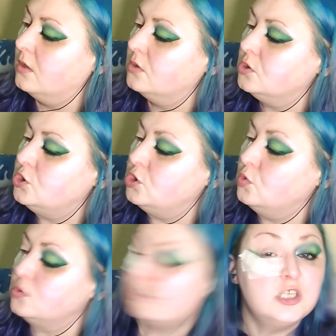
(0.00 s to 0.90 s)

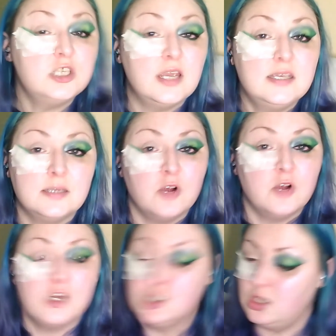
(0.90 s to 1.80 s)
short shader
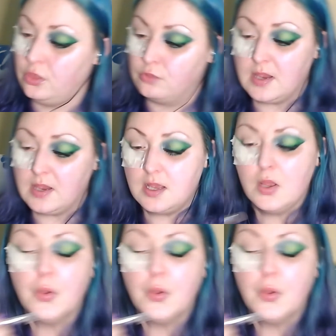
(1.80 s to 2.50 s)
brush 3